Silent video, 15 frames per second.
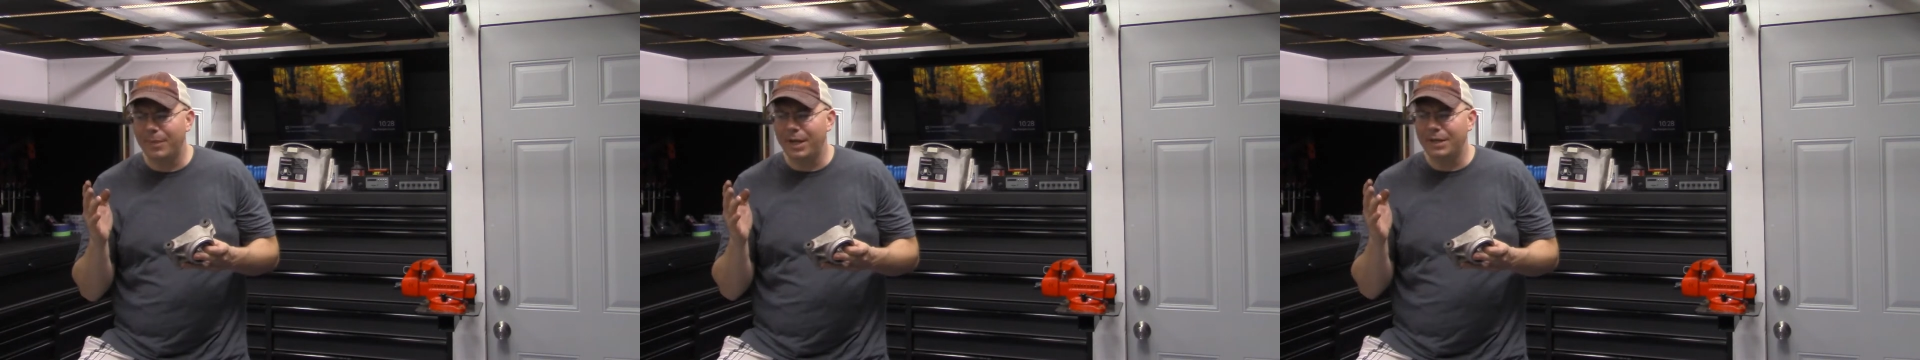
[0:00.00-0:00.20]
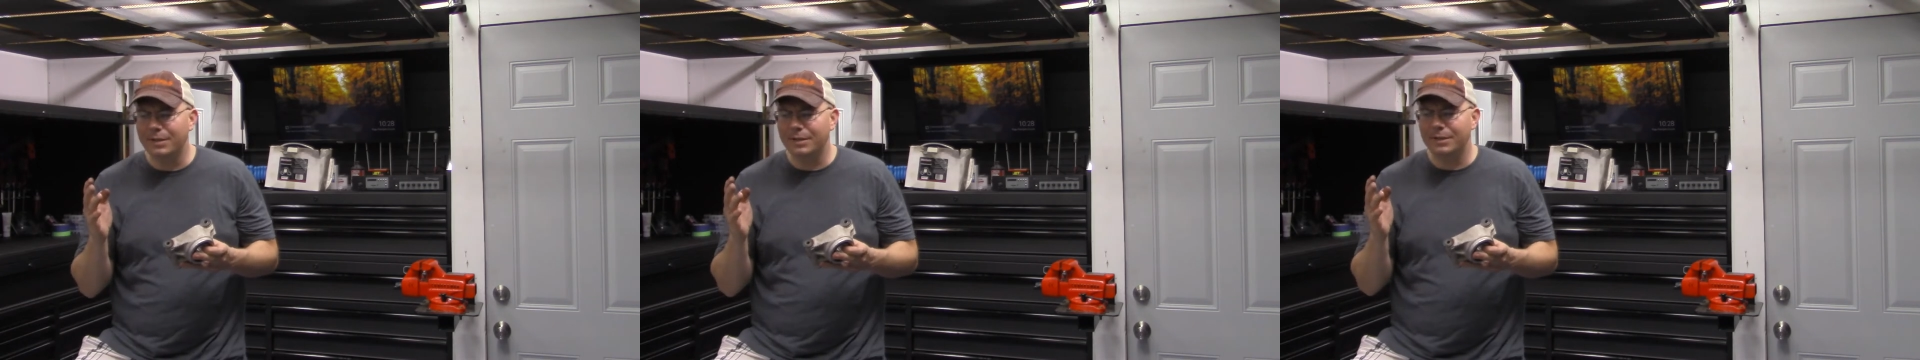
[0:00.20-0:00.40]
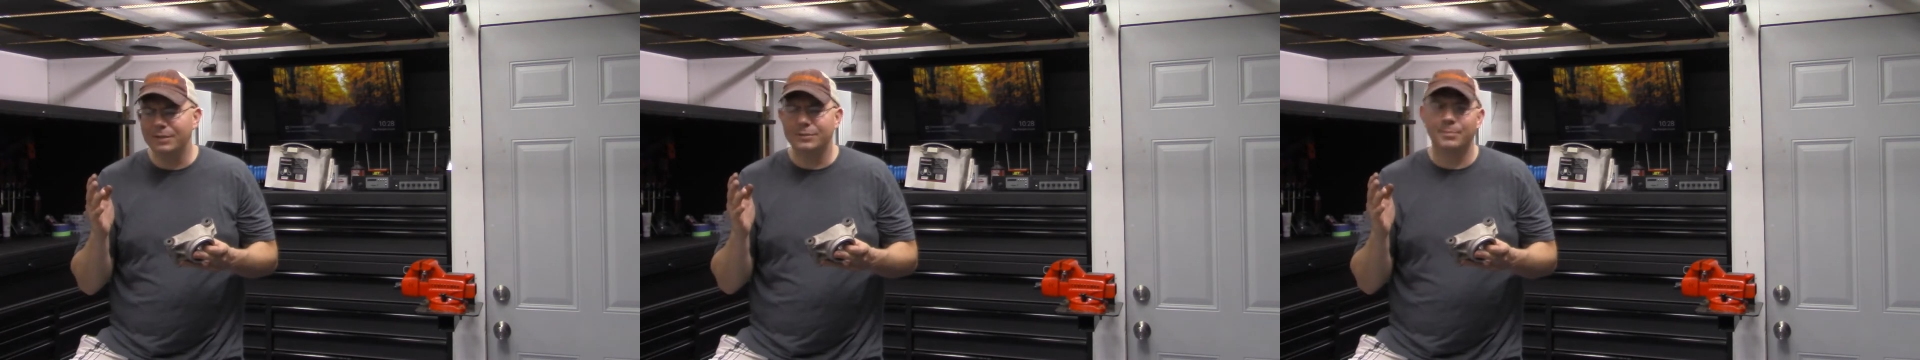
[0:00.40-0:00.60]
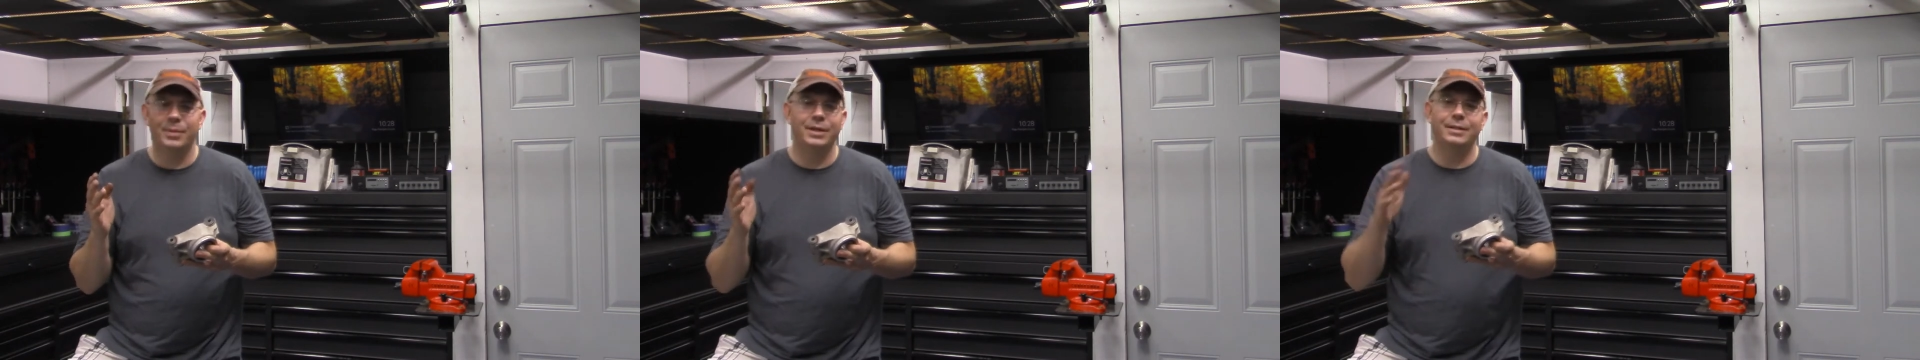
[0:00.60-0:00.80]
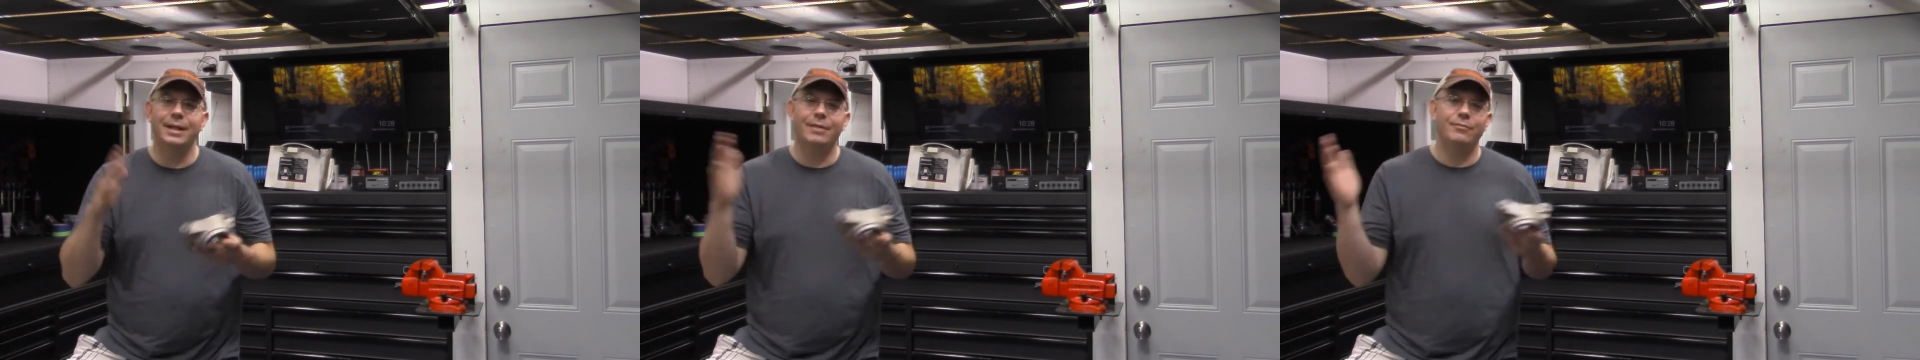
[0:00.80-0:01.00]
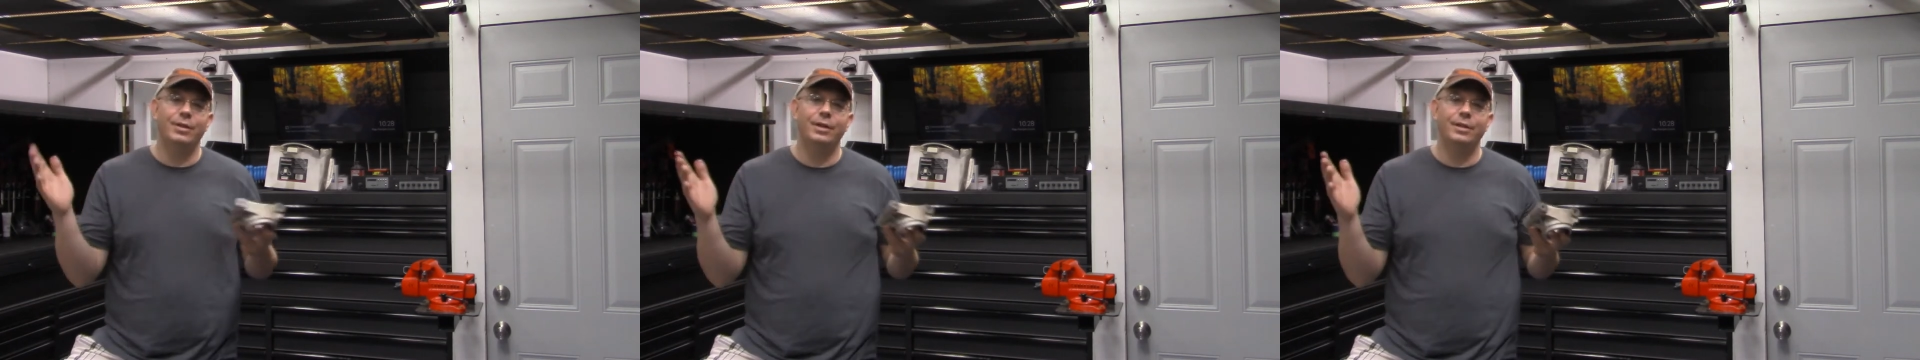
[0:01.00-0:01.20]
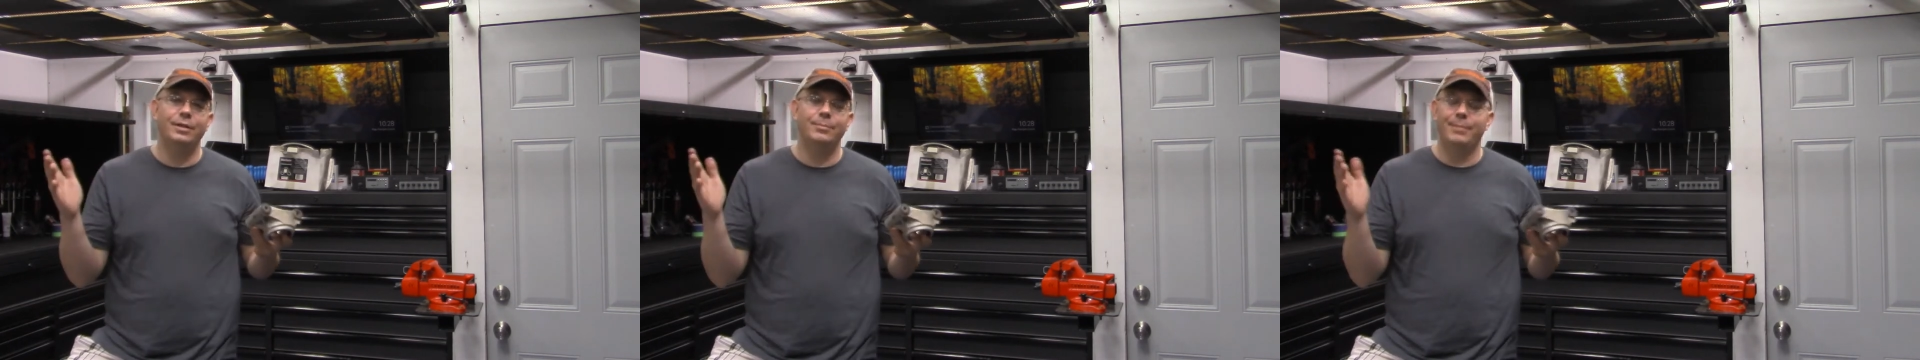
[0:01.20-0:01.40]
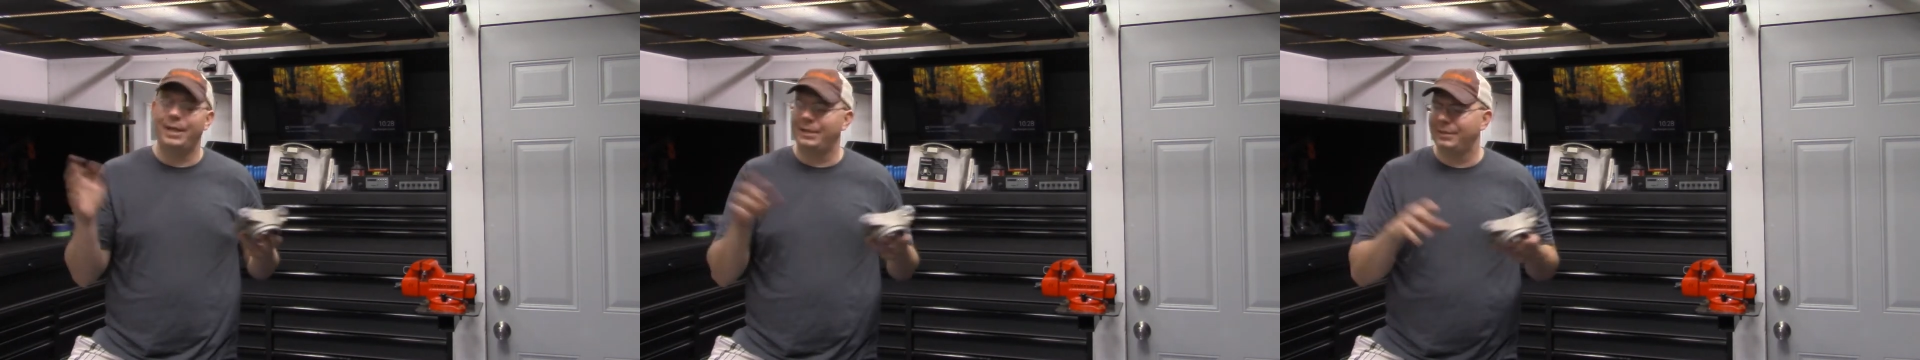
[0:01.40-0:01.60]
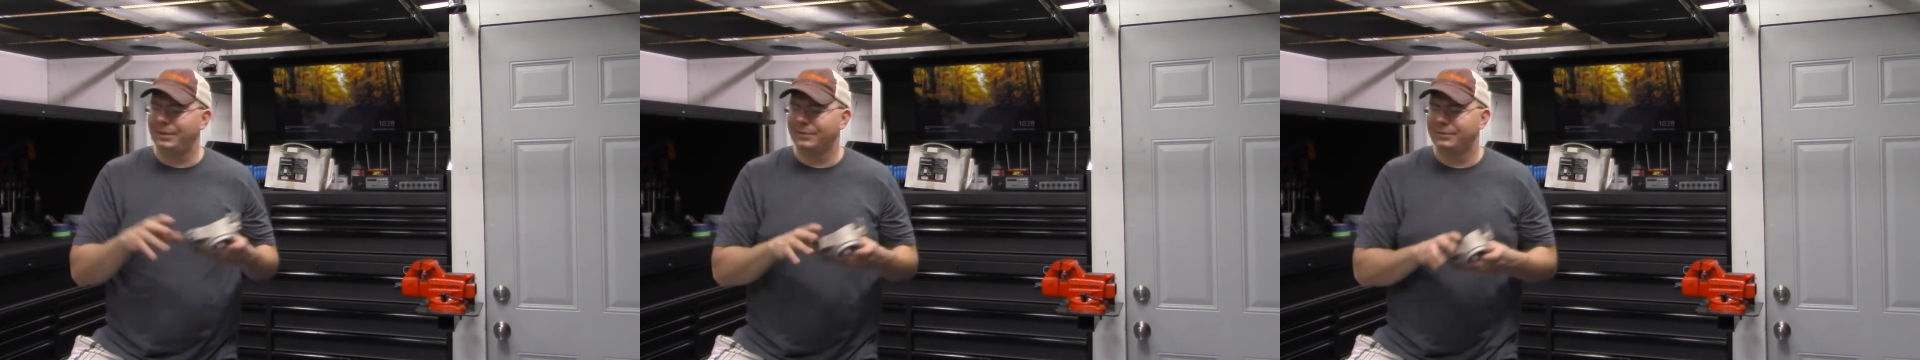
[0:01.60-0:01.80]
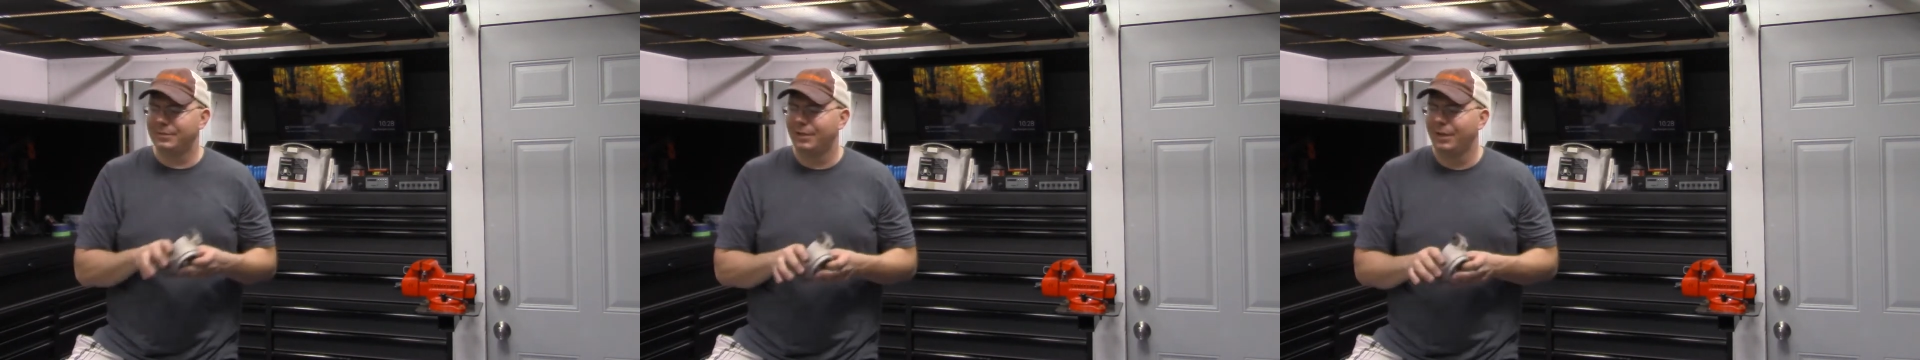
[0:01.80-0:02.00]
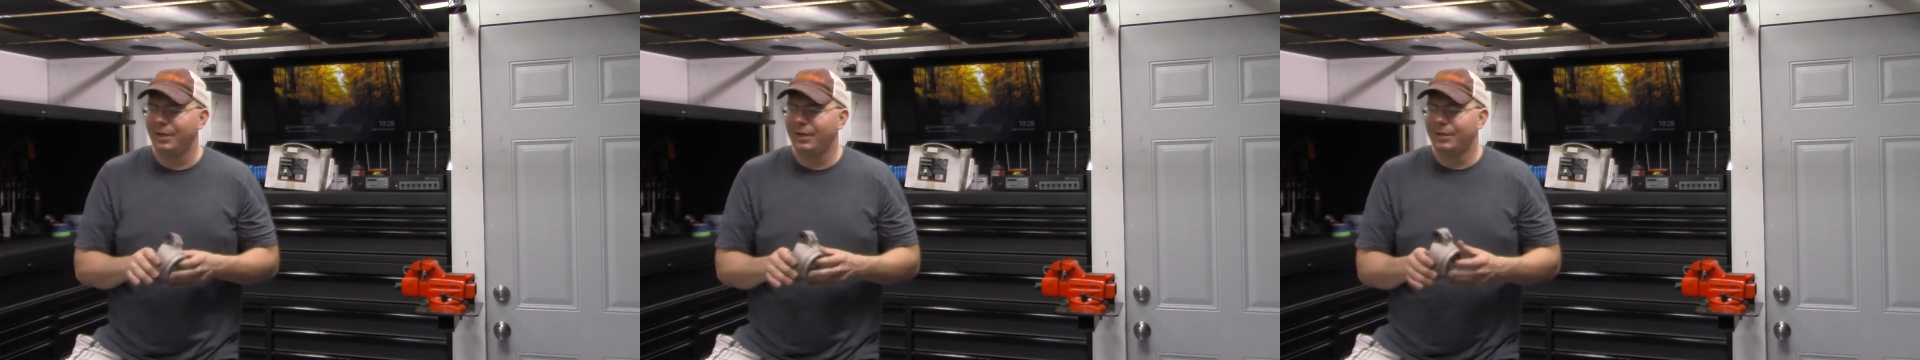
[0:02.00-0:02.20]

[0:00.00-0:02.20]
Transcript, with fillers: maintenance, but not very good maintenance